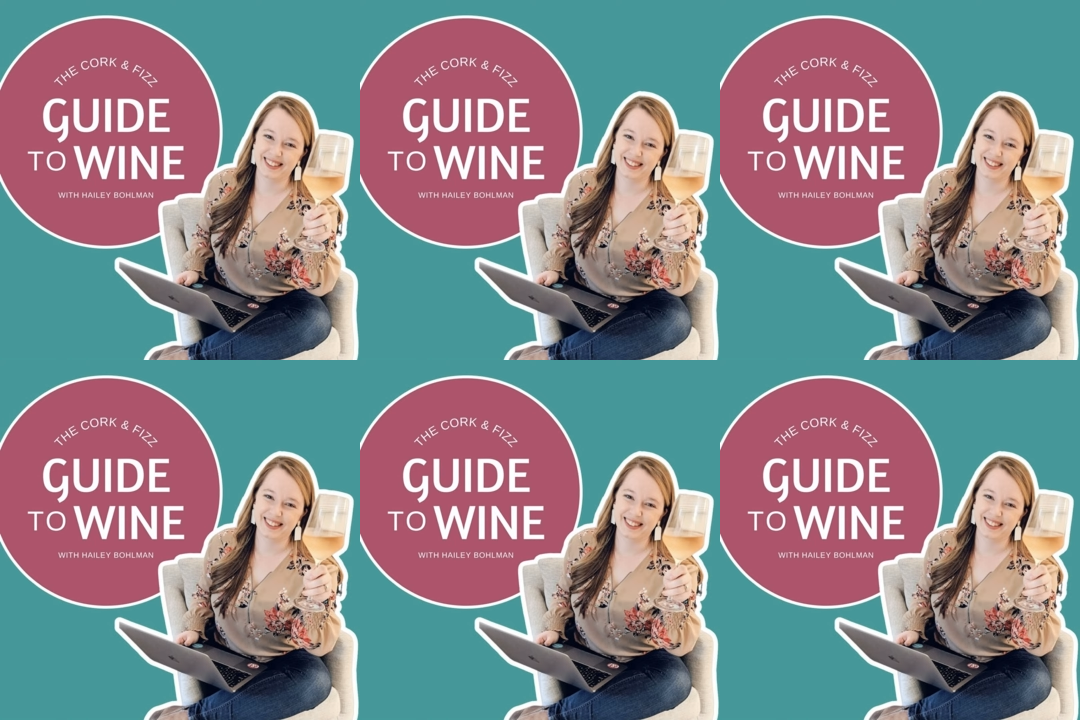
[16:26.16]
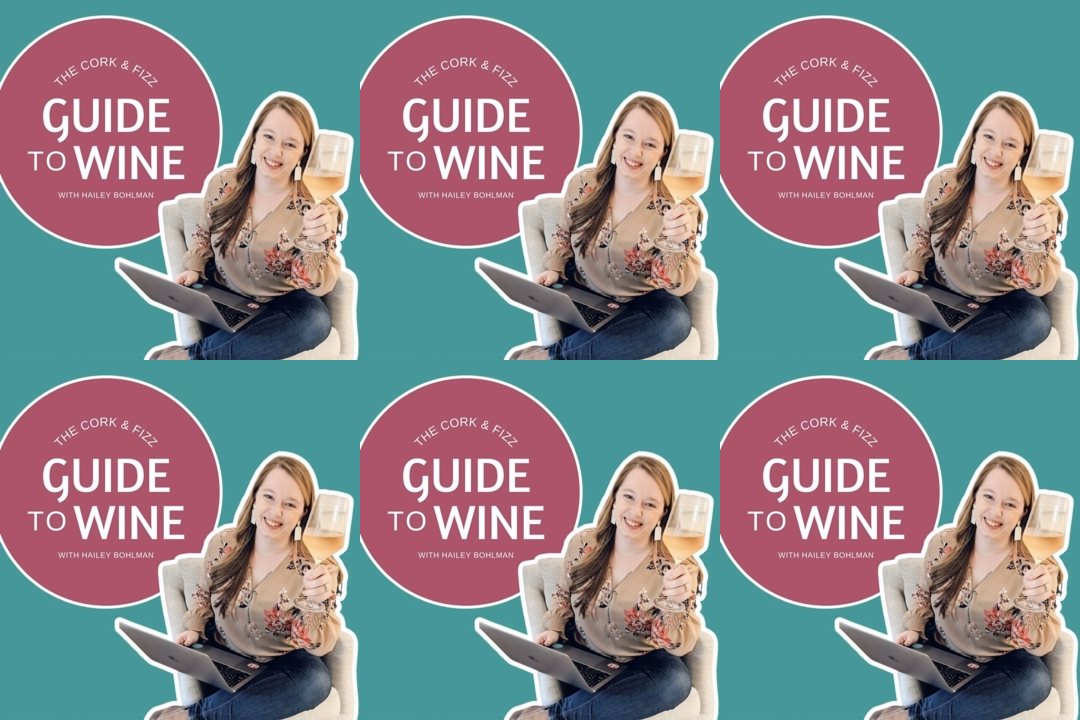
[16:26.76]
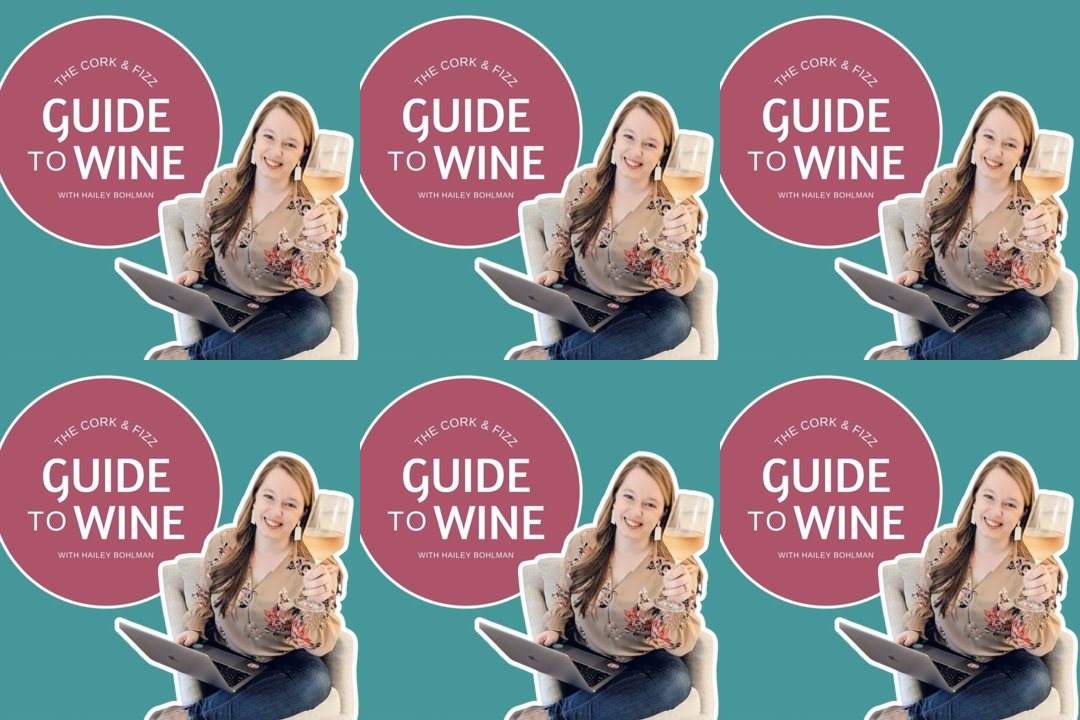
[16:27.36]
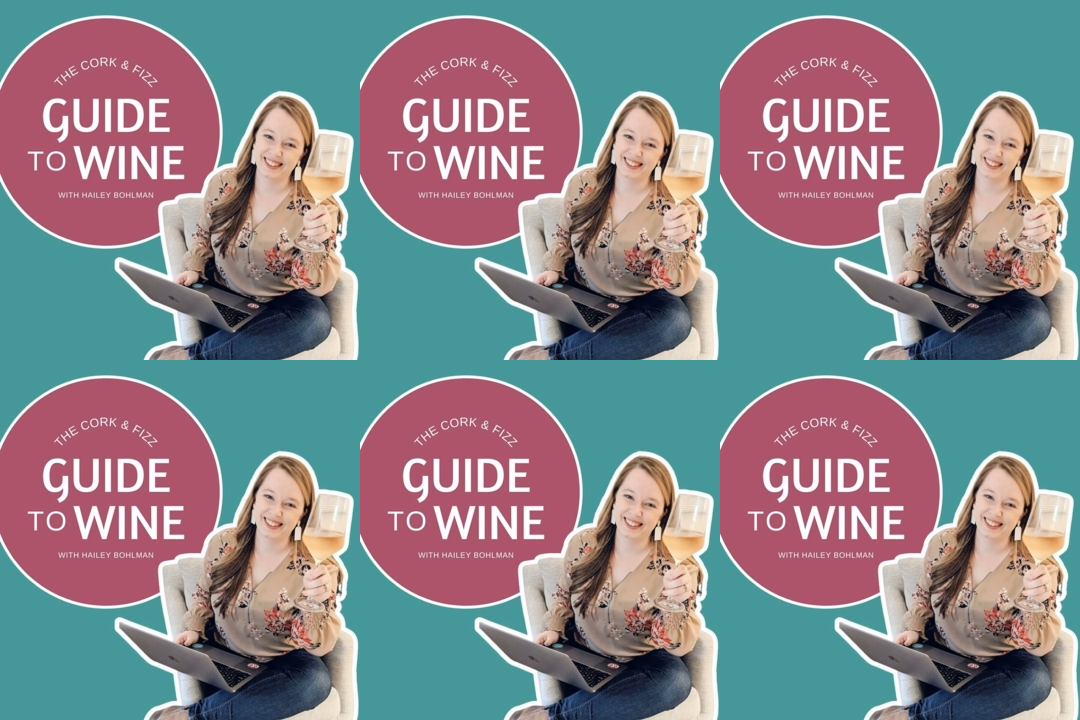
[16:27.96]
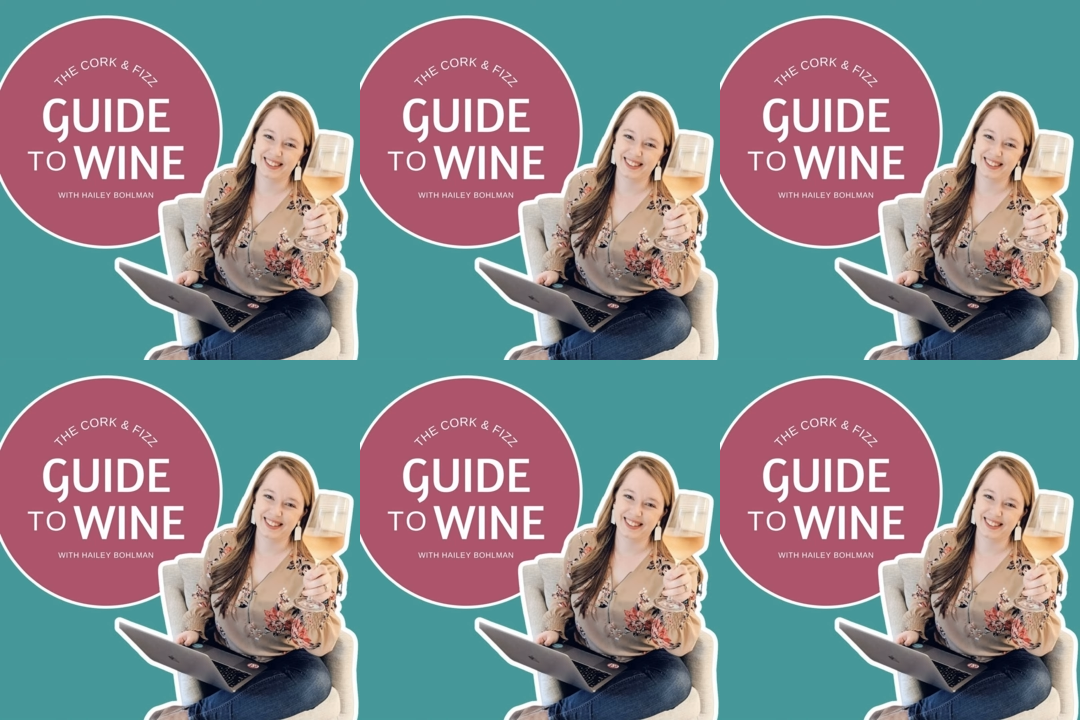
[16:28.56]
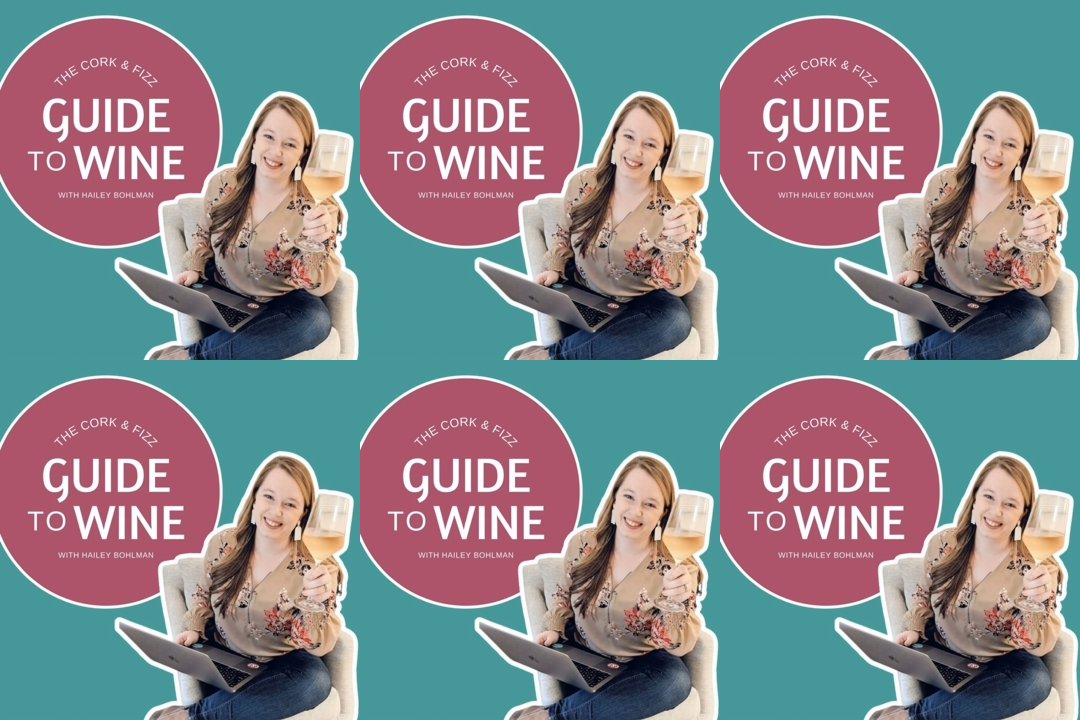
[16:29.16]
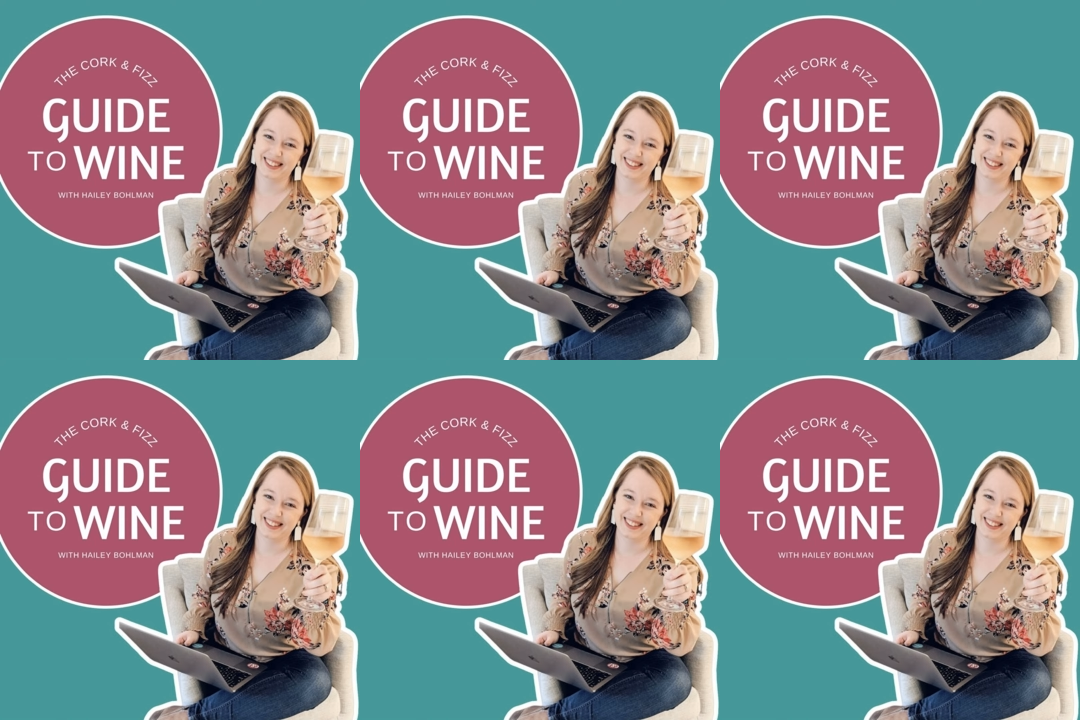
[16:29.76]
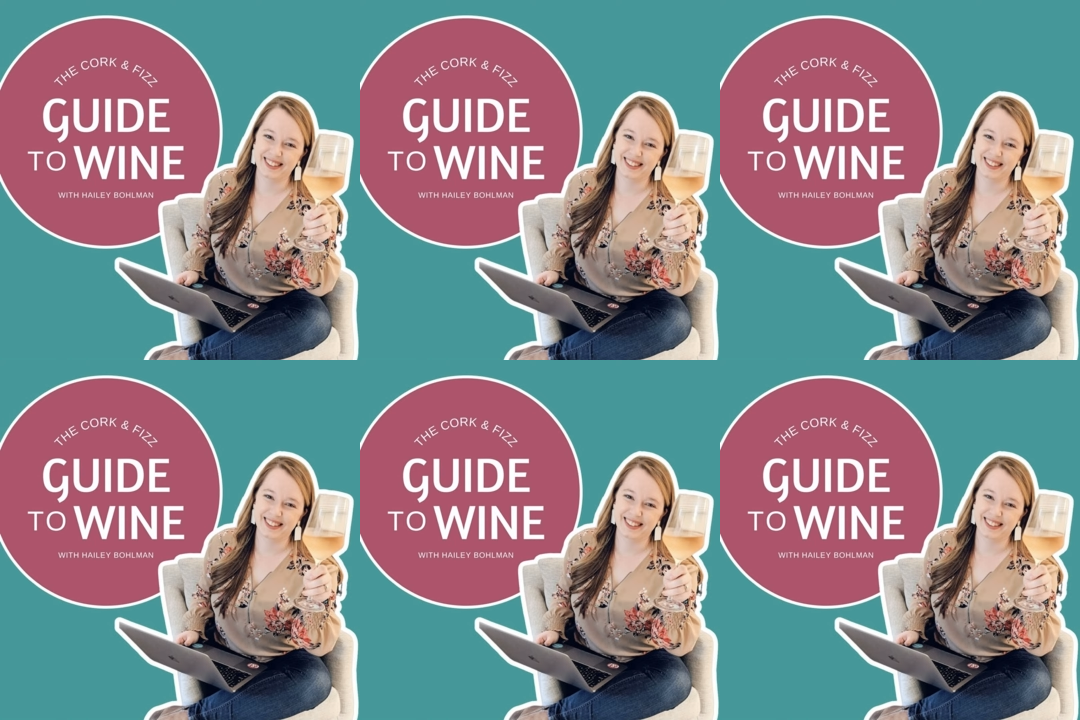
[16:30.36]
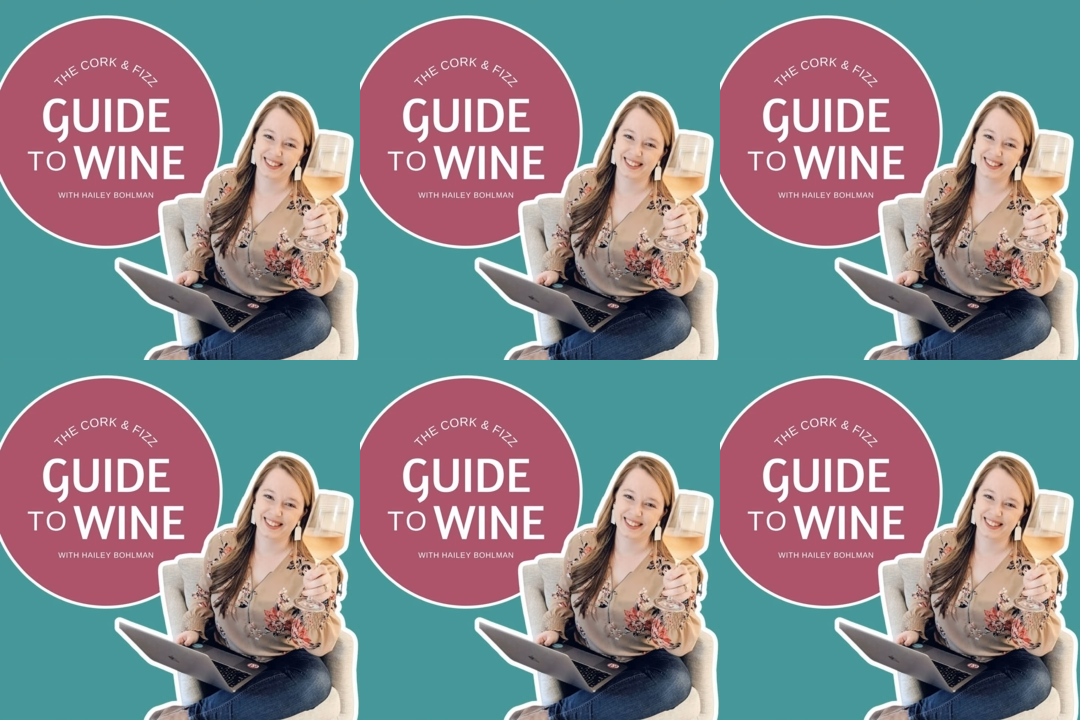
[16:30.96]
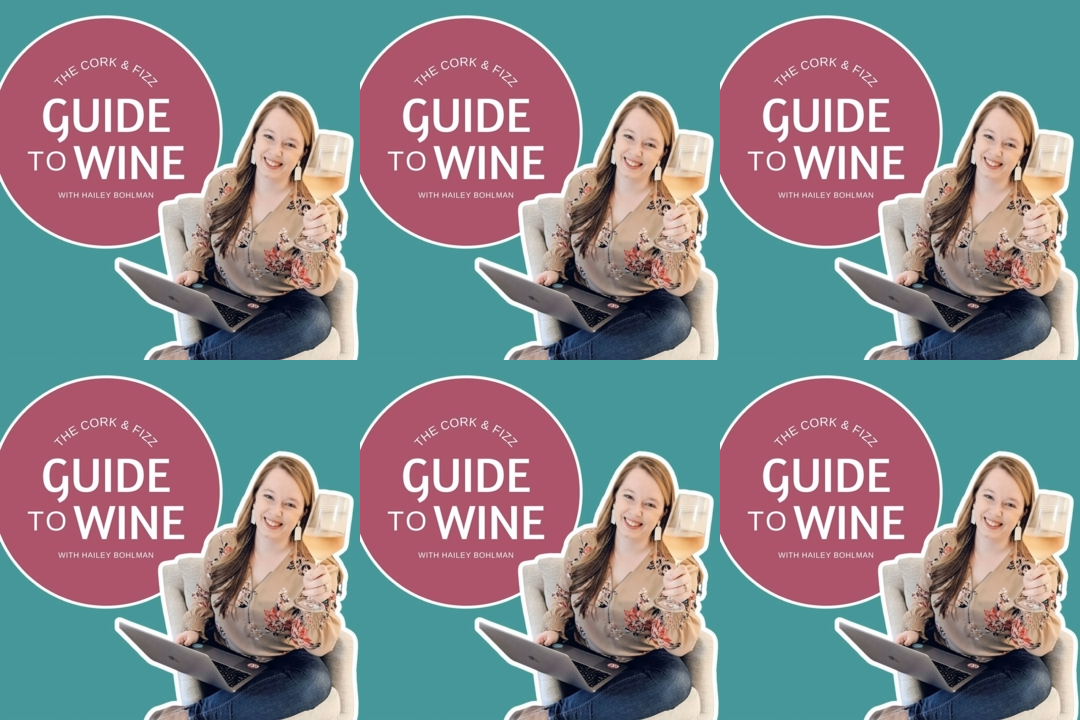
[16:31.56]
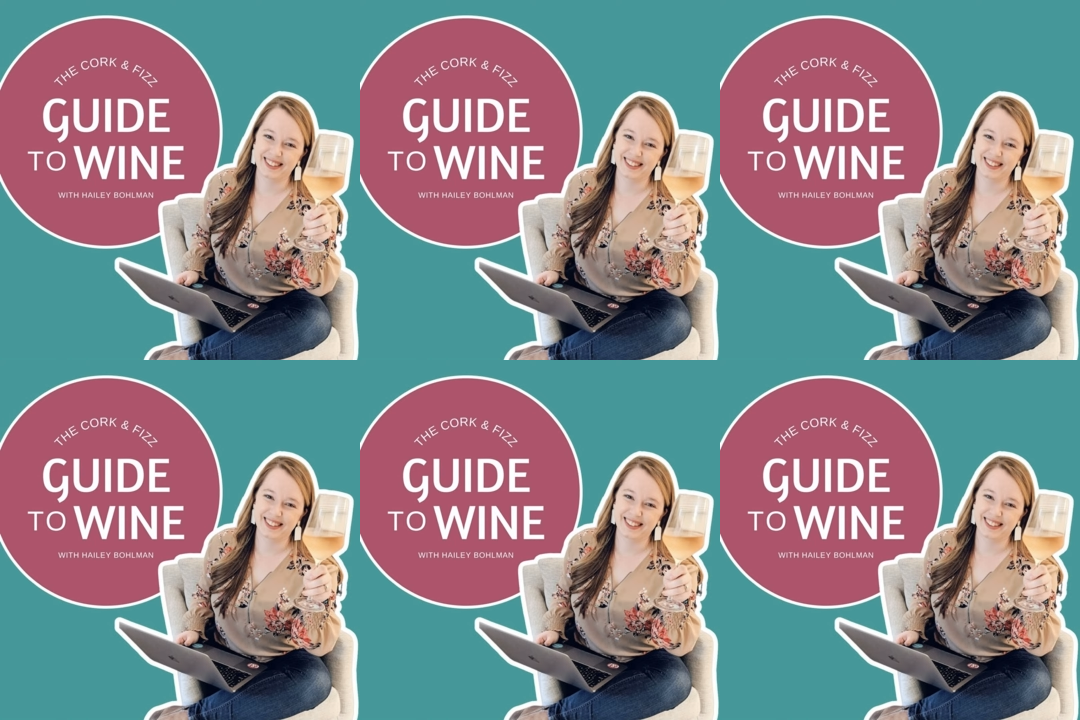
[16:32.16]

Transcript: (no lip movement)